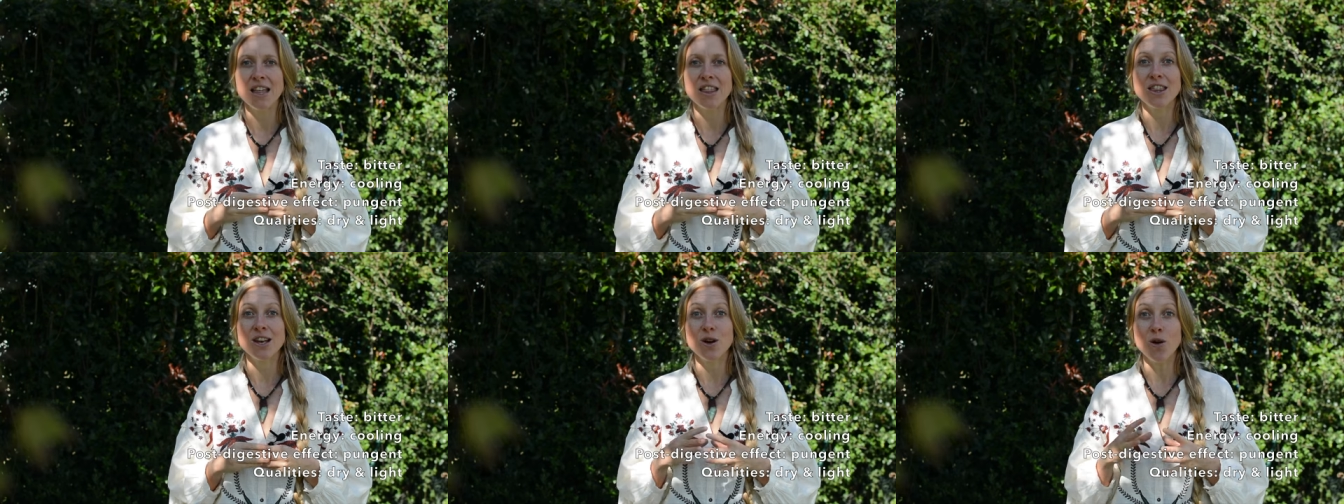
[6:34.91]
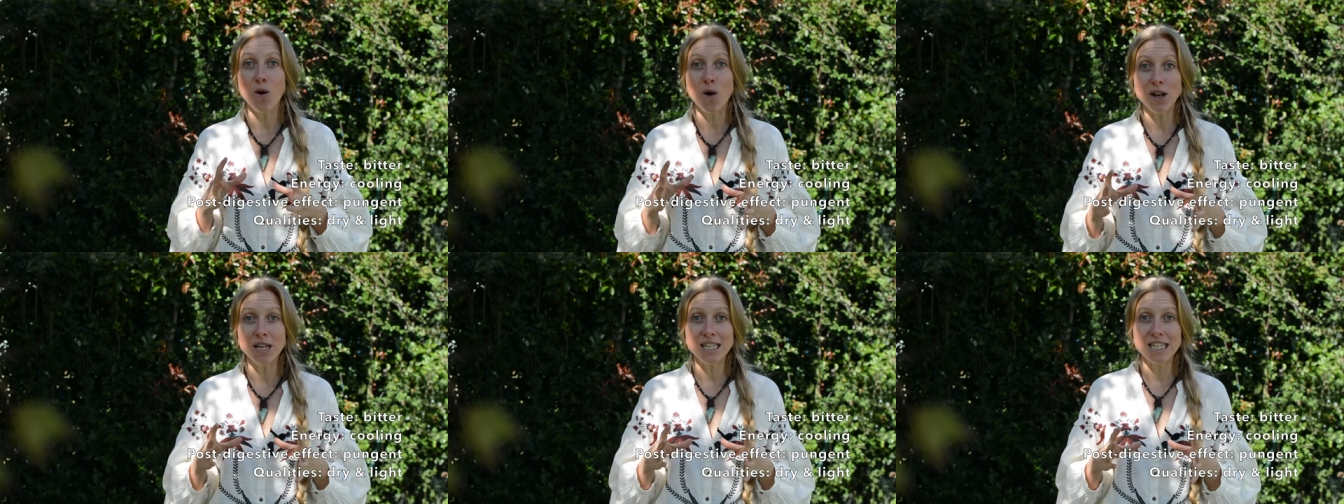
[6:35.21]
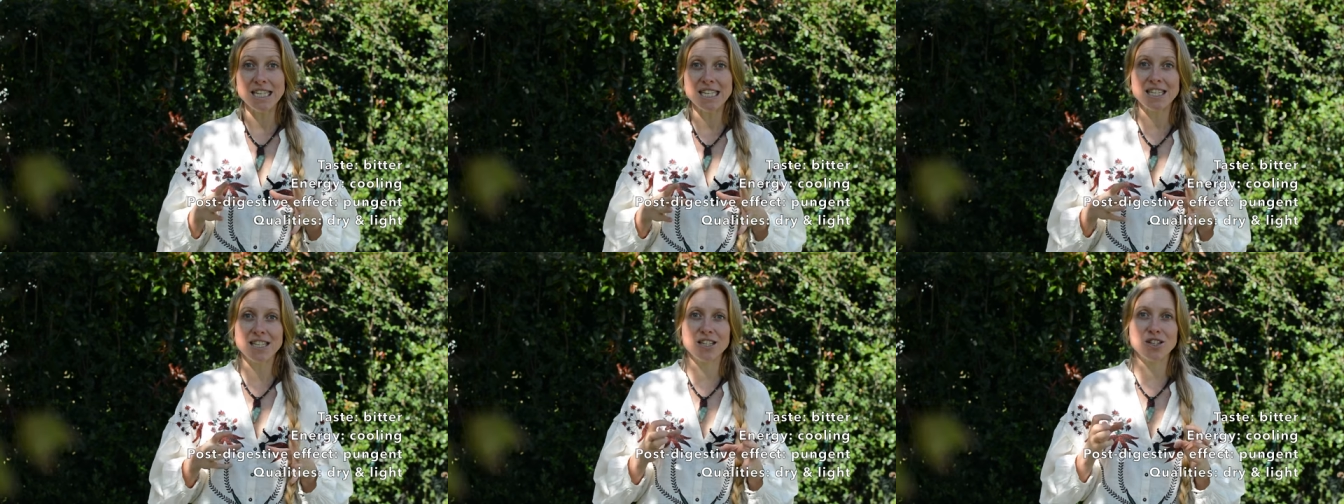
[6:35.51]
The
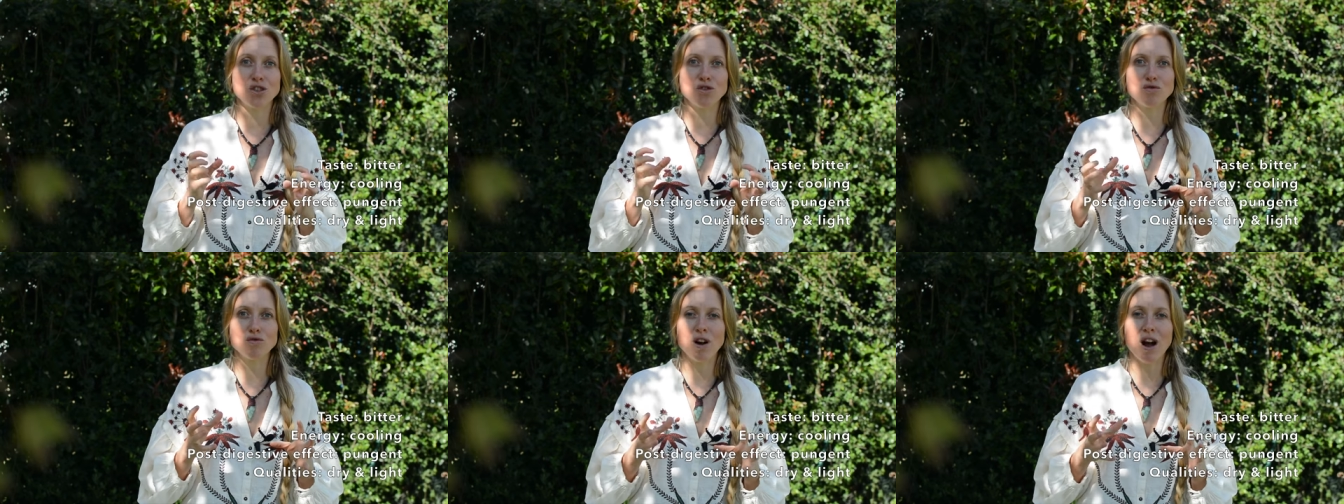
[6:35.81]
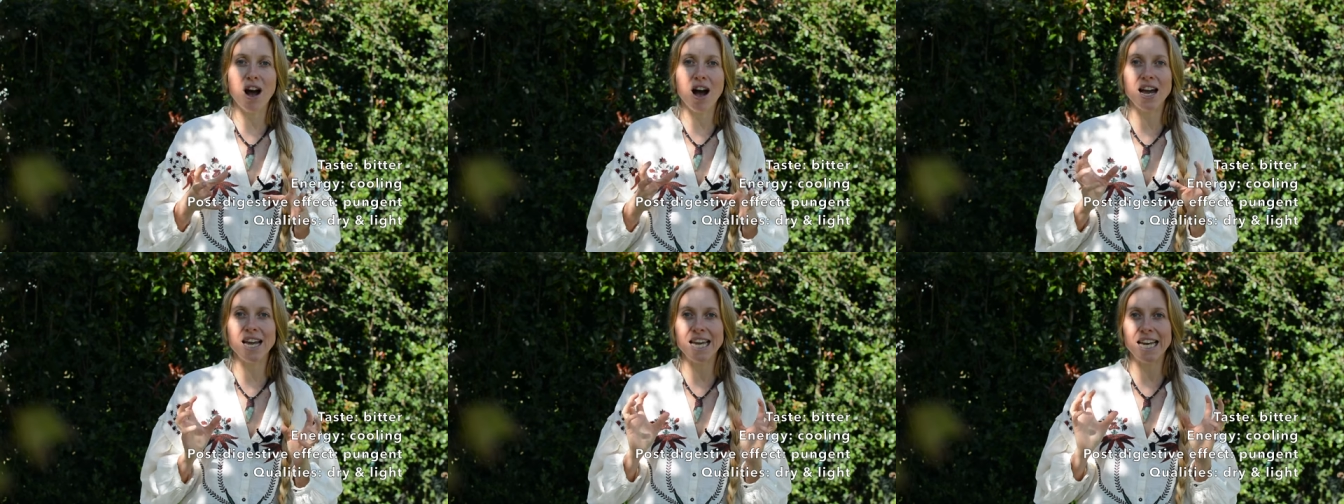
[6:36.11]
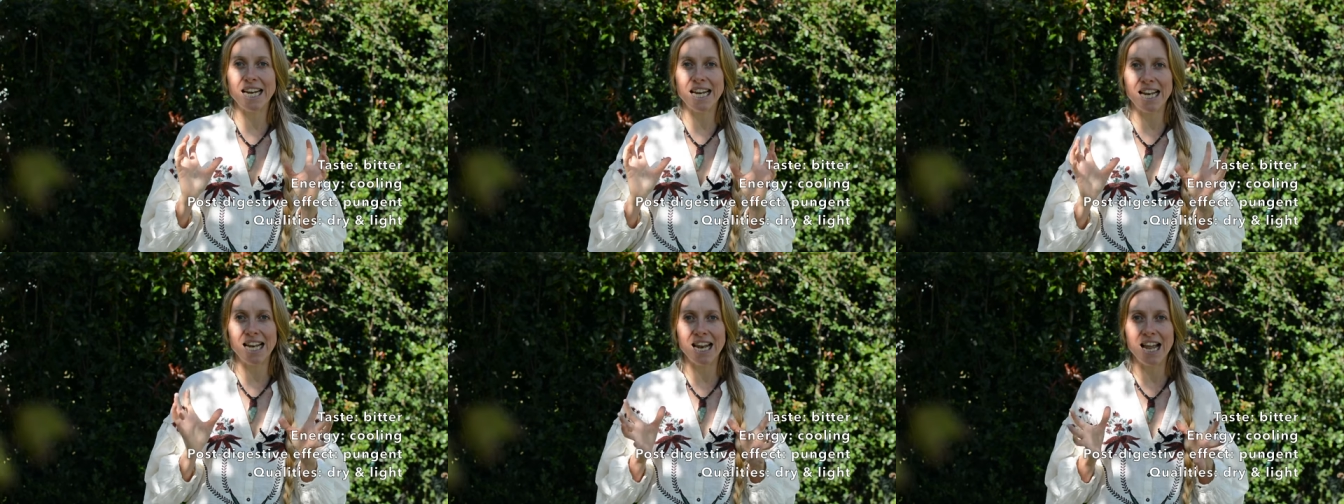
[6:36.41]
qualities are dry
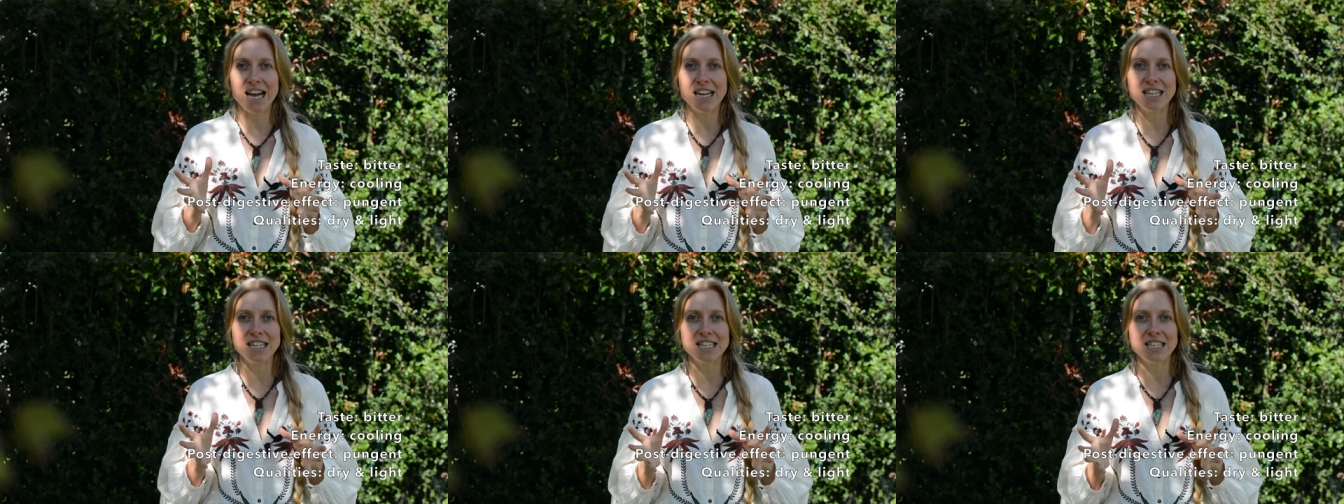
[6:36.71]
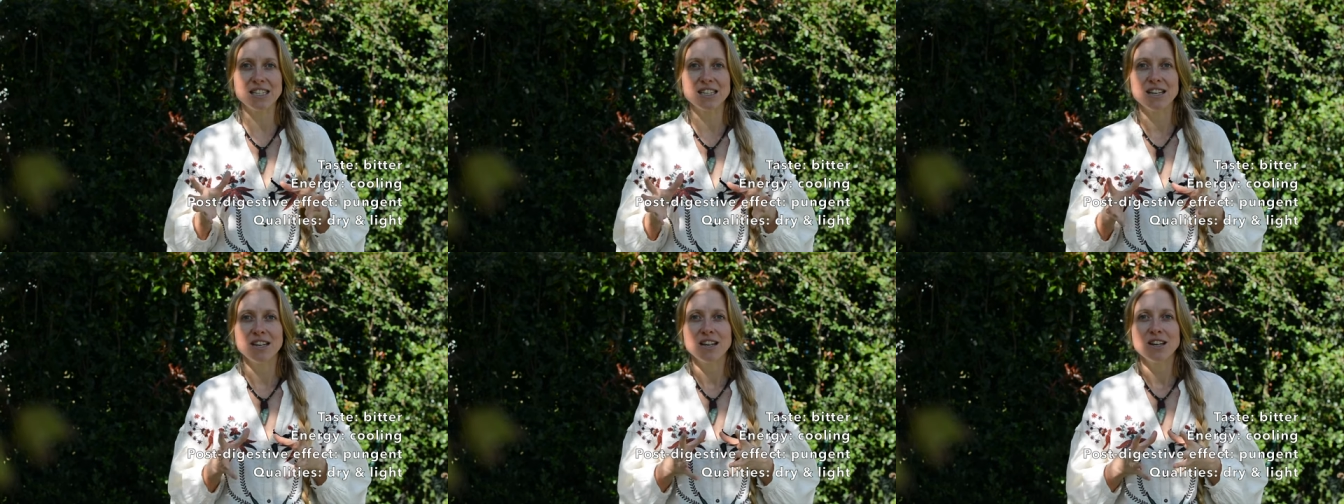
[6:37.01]
and light.